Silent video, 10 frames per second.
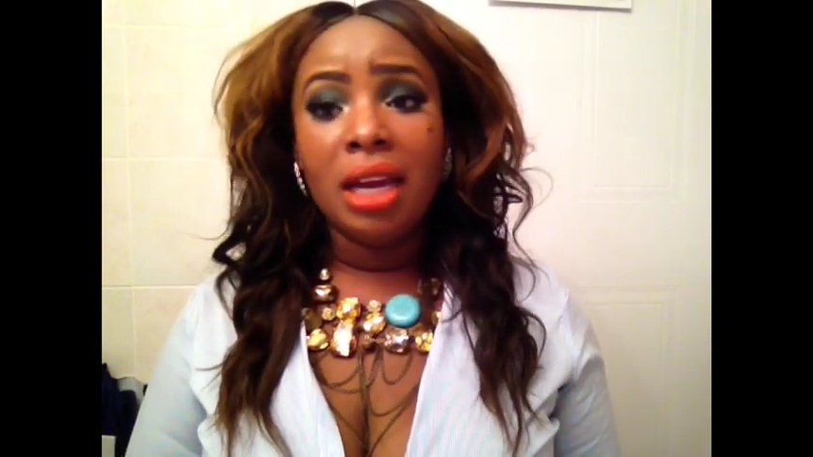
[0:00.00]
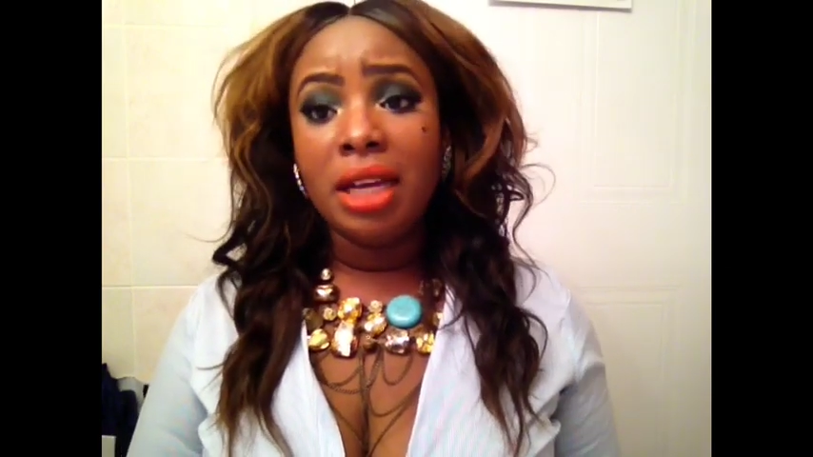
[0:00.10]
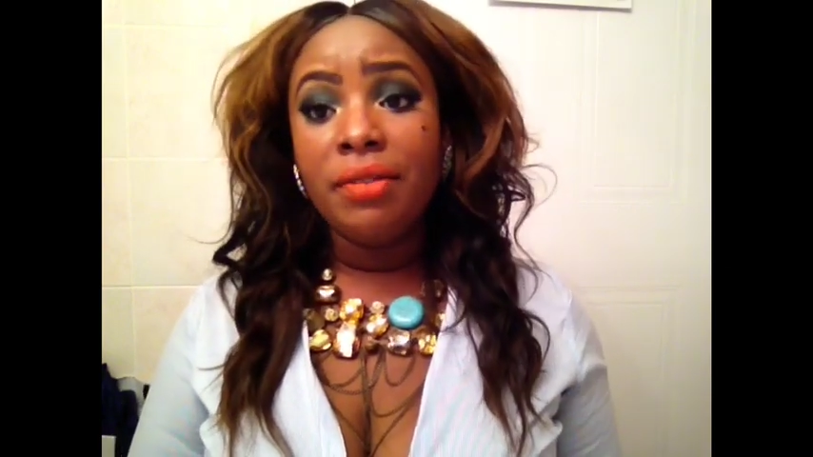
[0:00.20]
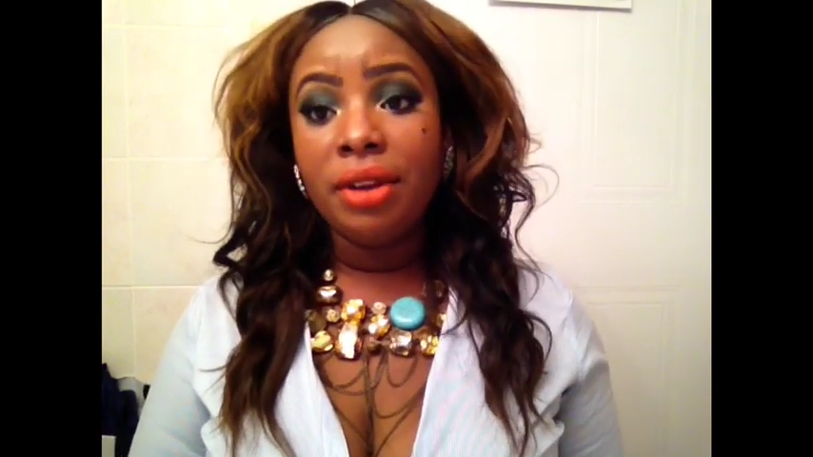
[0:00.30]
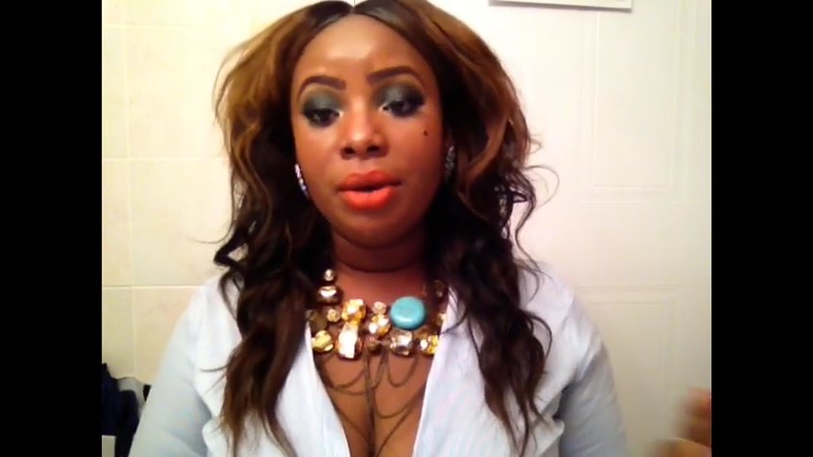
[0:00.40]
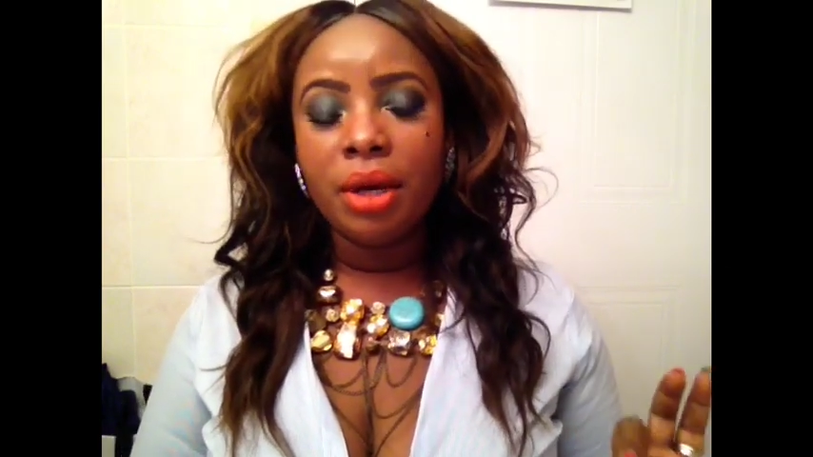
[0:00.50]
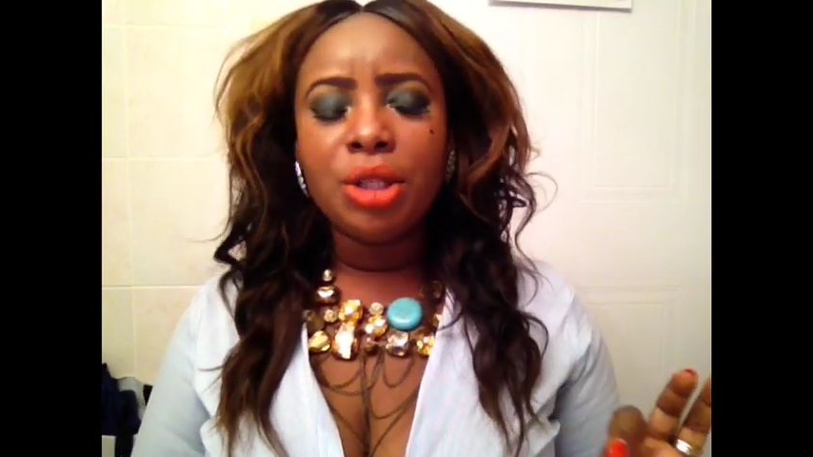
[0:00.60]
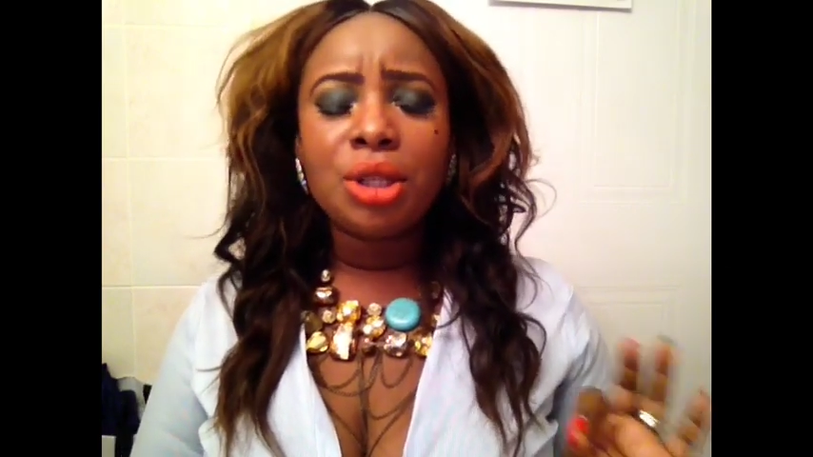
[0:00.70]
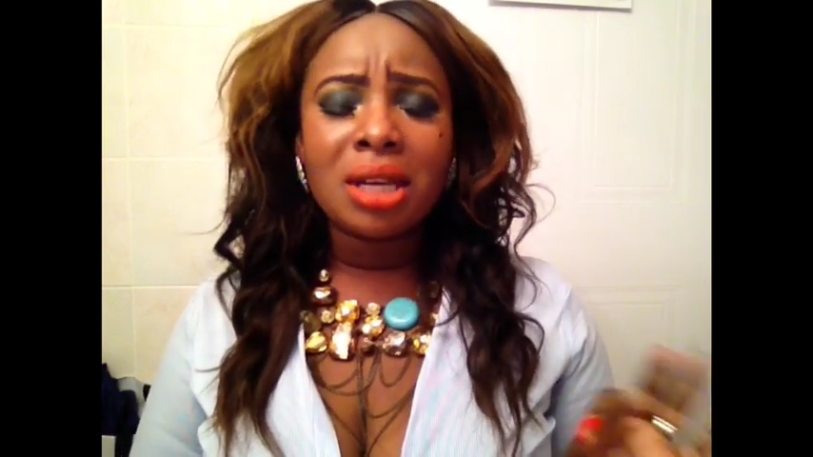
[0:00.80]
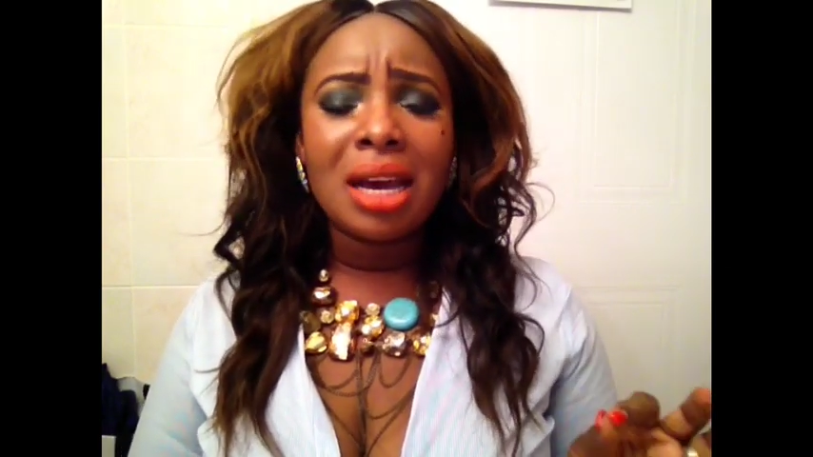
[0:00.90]
even though it
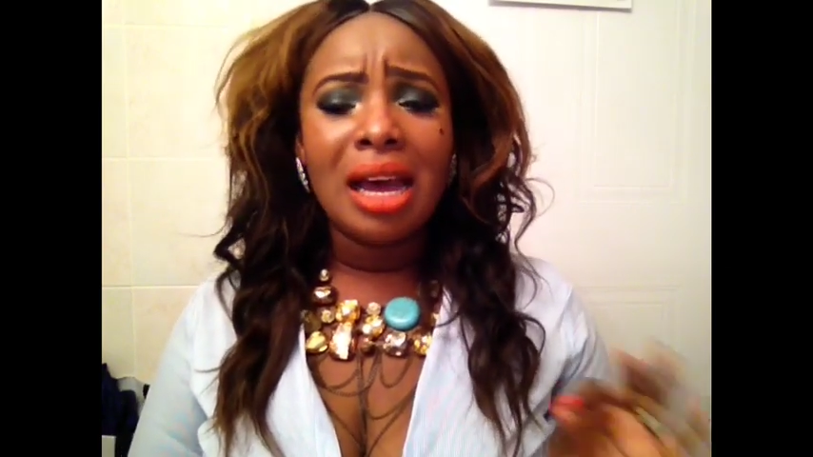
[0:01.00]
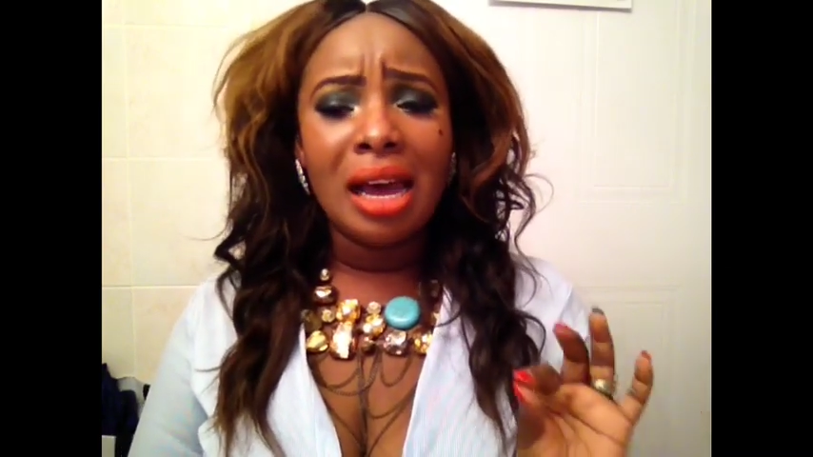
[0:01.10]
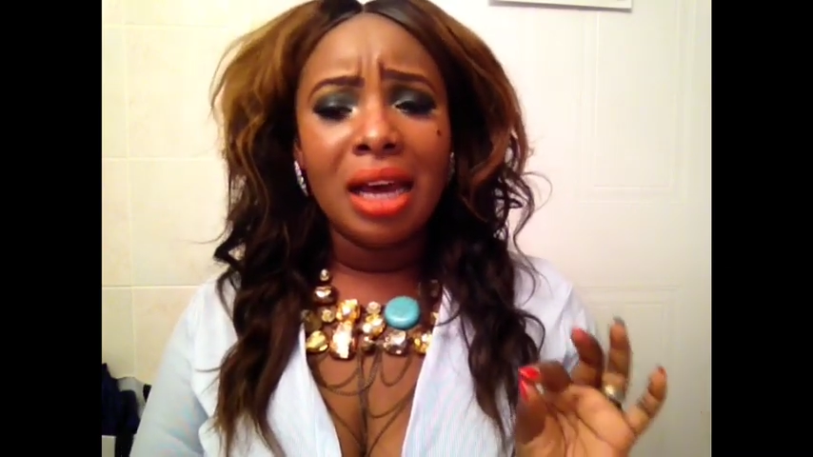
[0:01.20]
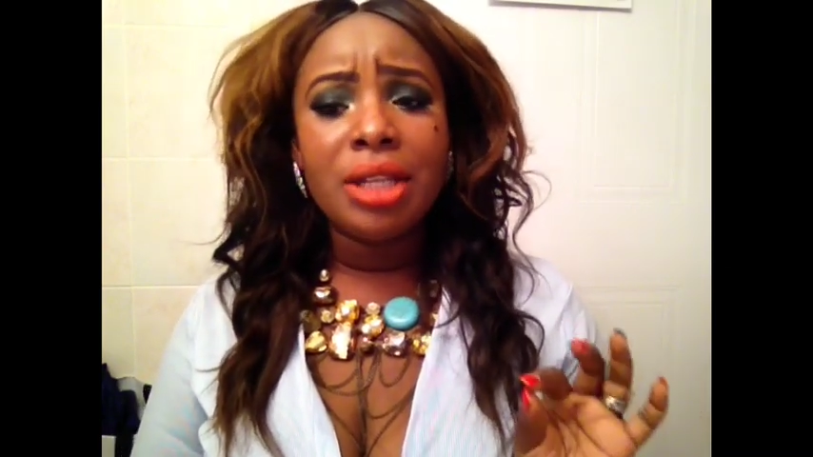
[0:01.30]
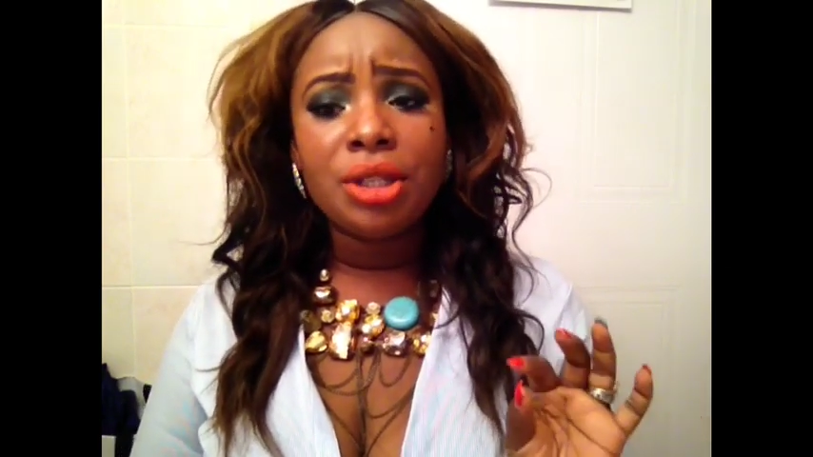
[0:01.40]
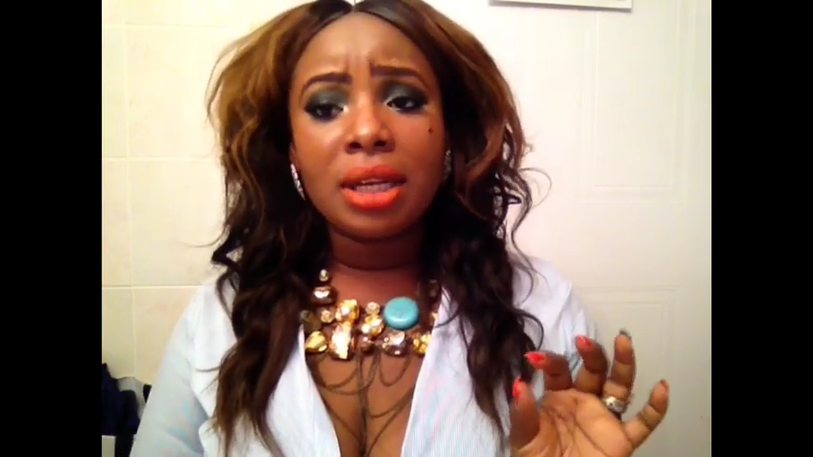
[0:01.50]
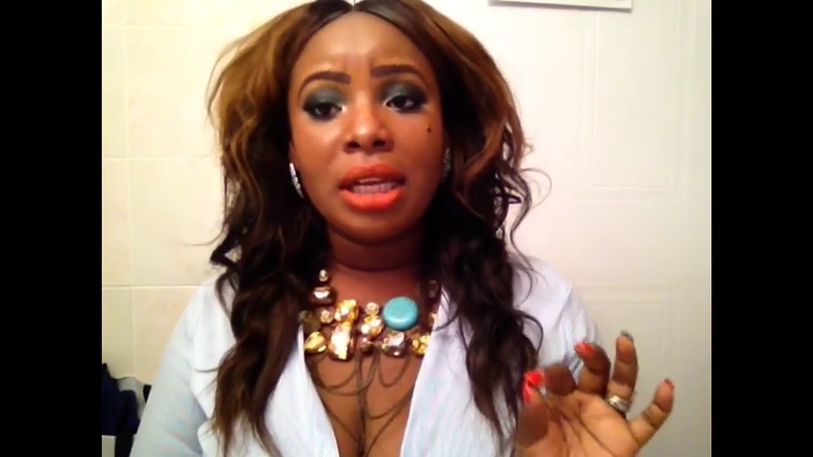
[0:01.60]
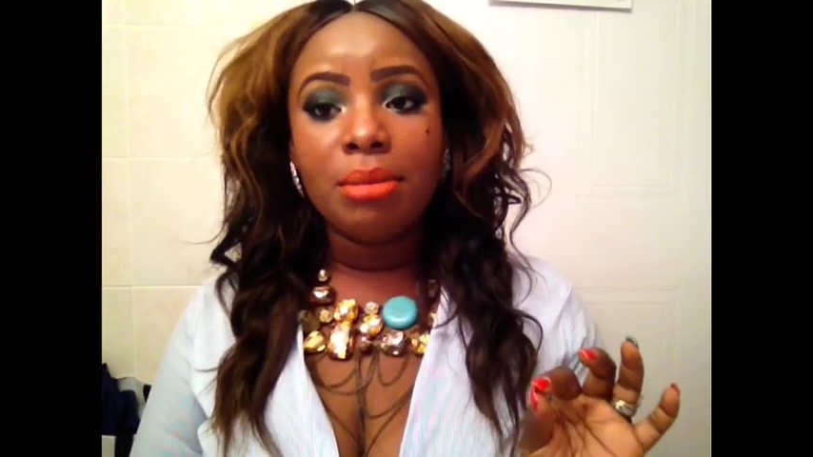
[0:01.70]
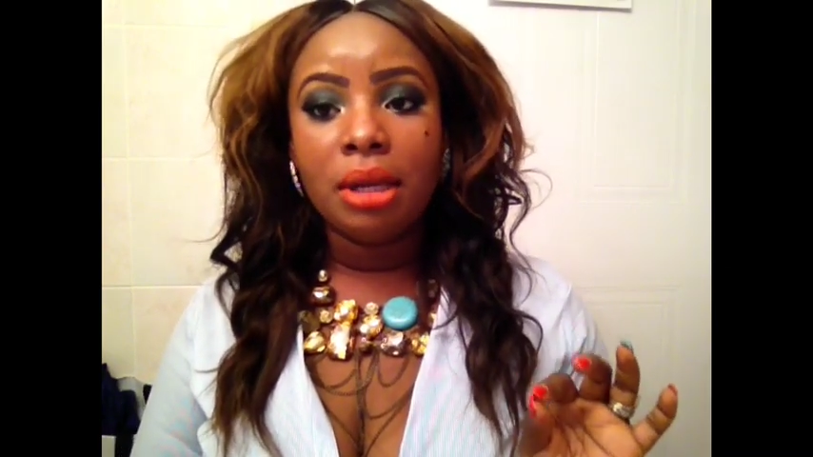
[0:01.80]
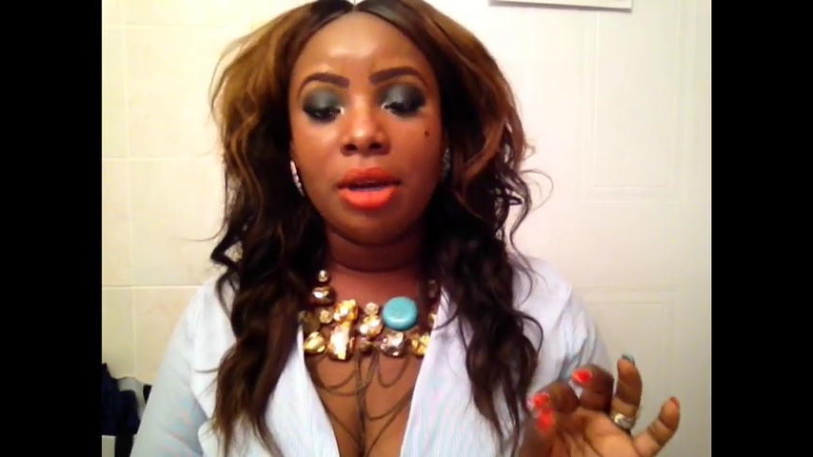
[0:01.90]
took a
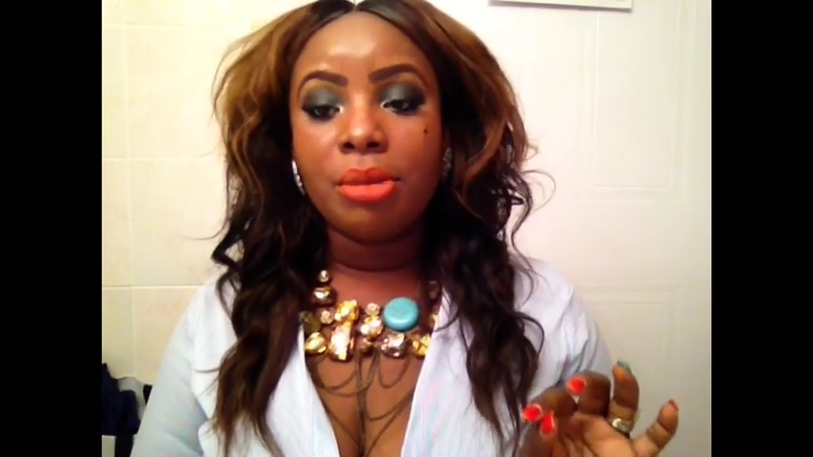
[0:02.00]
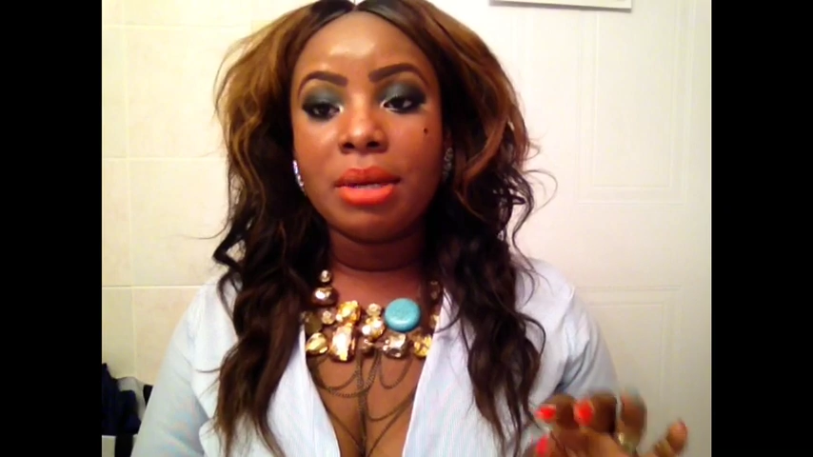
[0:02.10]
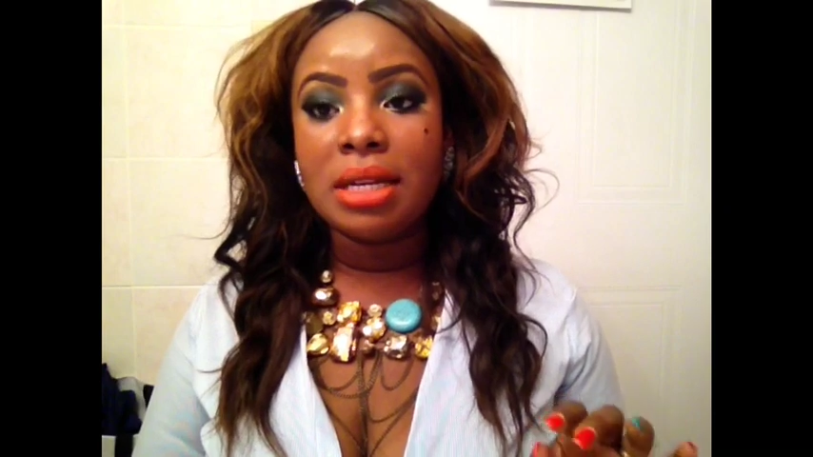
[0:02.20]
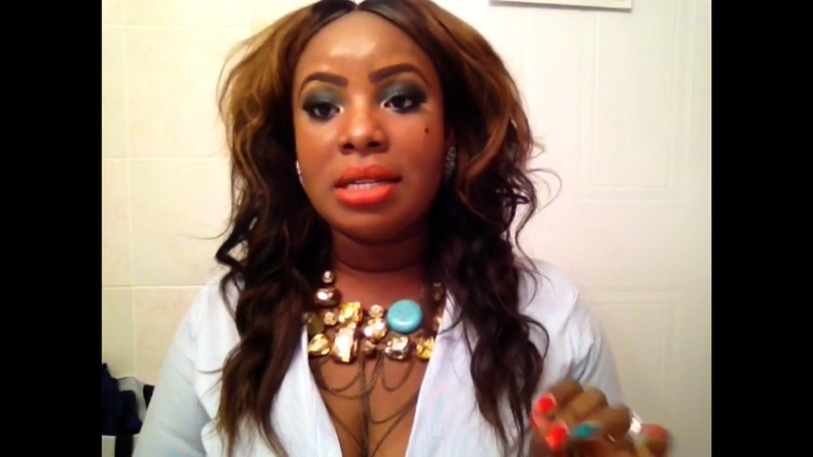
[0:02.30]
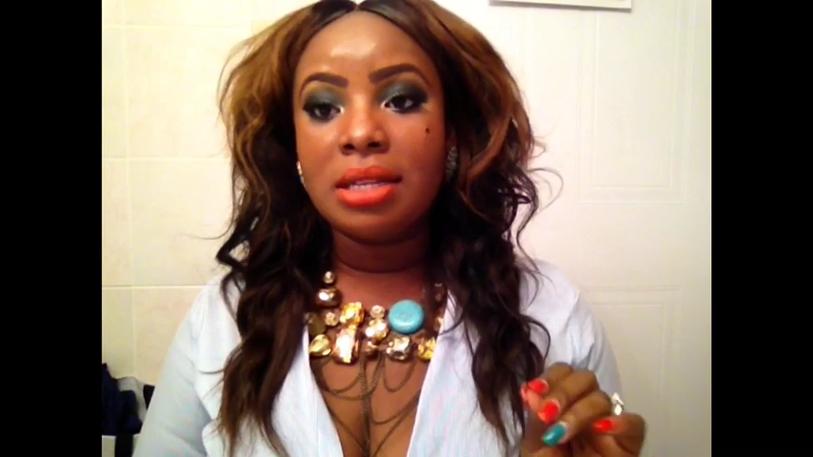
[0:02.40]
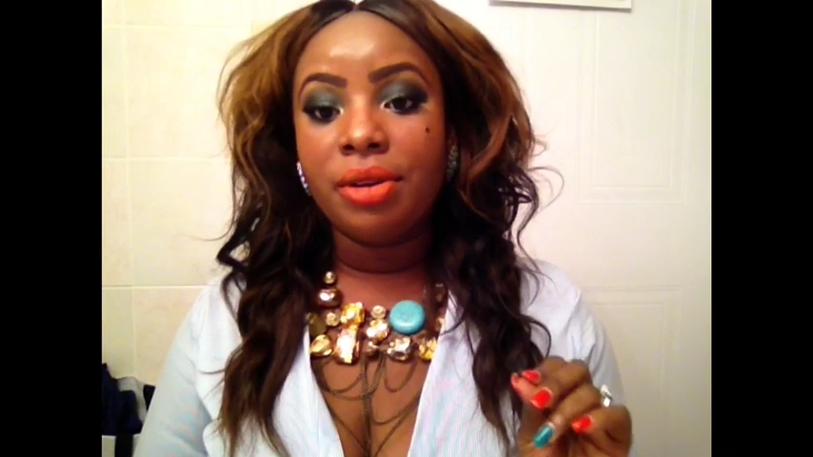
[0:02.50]
little bit longer because